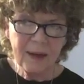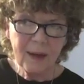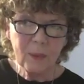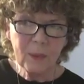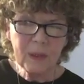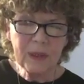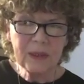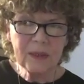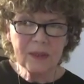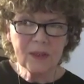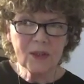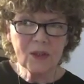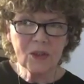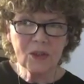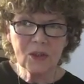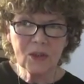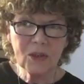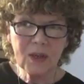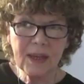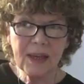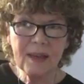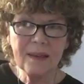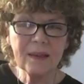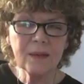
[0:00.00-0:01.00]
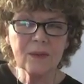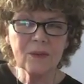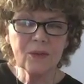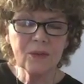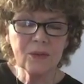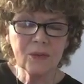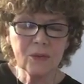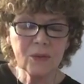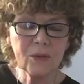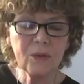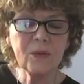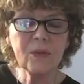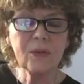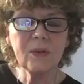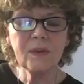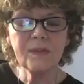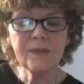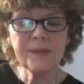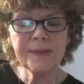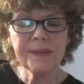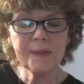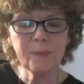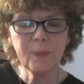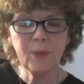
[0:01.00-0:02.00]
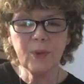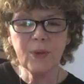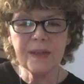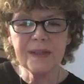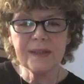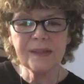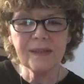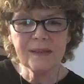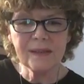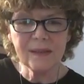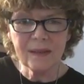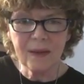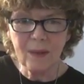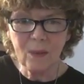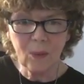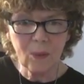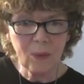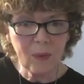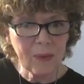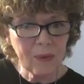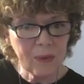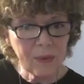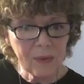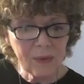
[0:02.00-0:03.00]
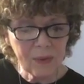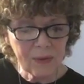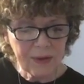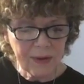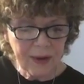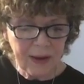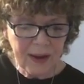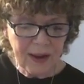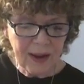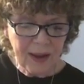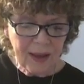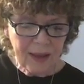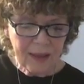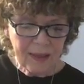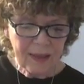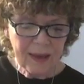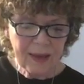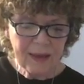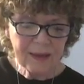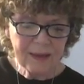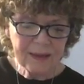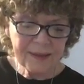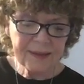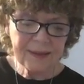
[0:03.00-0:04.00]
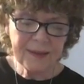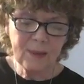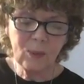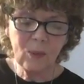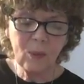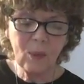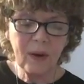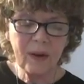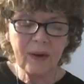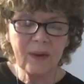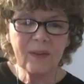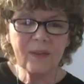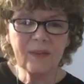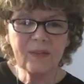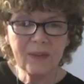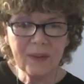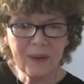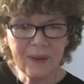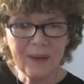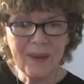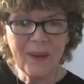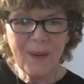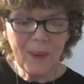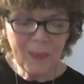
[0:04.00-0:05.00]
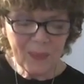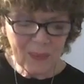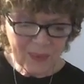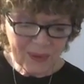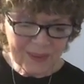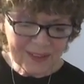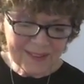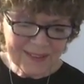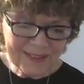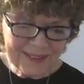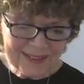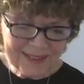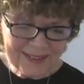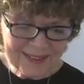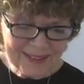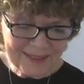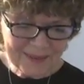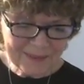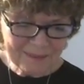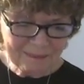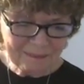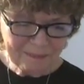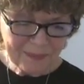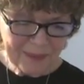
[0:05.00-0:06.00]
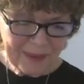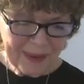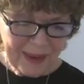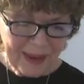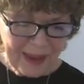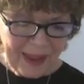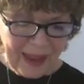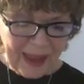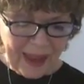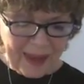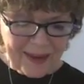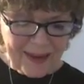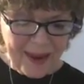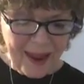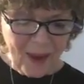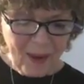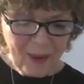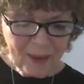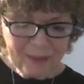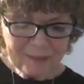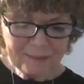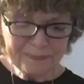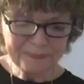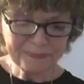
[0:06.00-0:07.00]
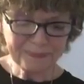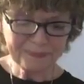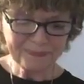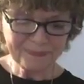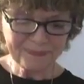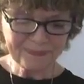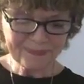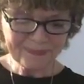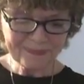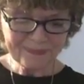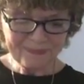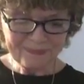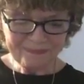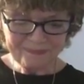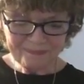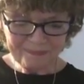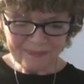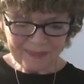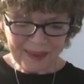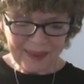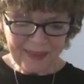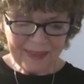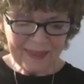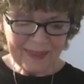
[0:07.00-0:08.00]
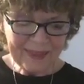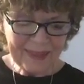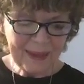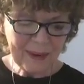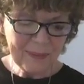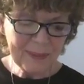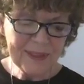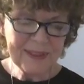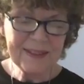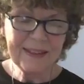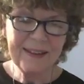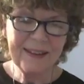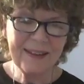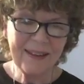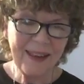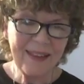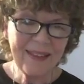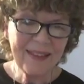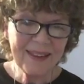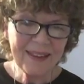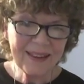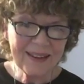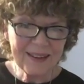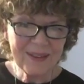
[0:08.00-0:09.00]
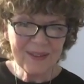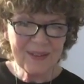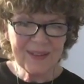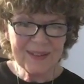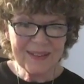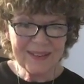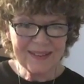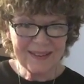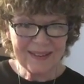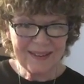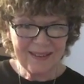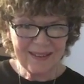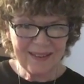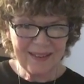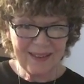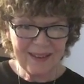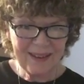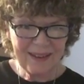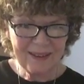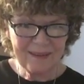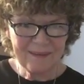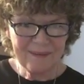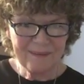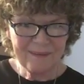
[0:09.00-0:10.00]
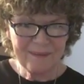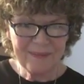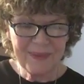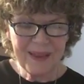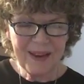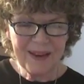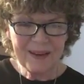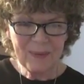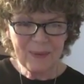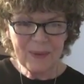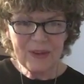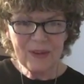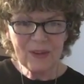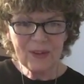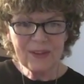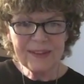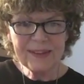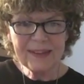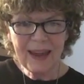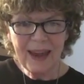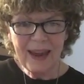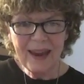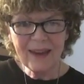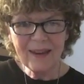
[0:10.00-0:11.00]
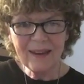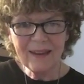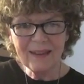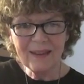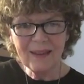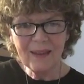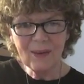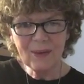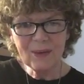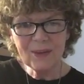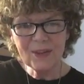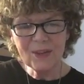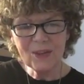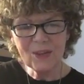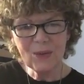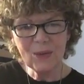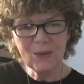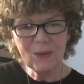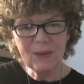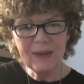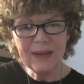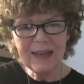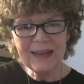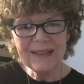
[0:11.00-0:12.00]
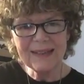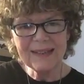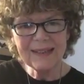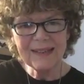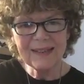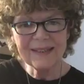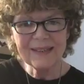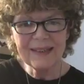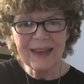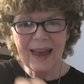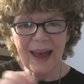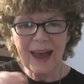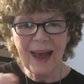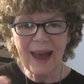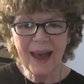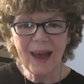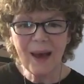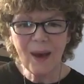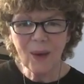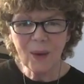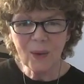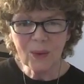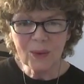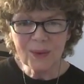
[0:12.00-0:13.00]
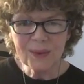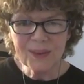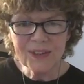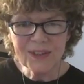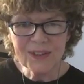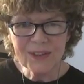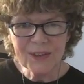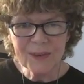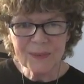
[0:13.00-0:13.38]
we can share the truth of his presence and word, then it's a wonderful witness. Now, there was another interesting thing, that when you take those two letters out,